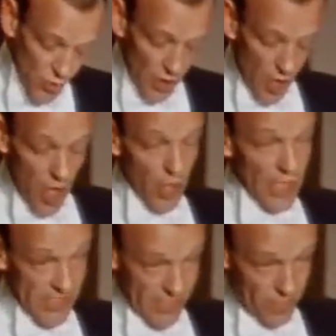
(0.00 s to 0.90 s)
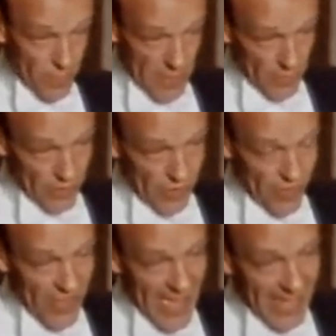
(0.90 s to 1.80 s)
with a long list of people to
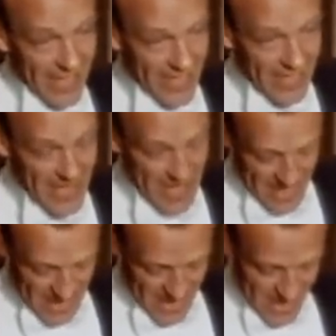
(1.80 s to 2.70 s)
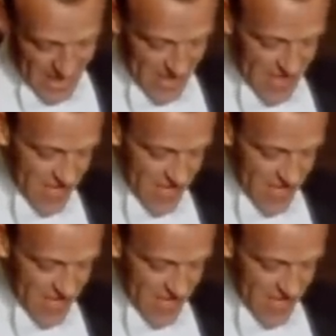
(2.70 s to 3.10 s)
thank. Uh,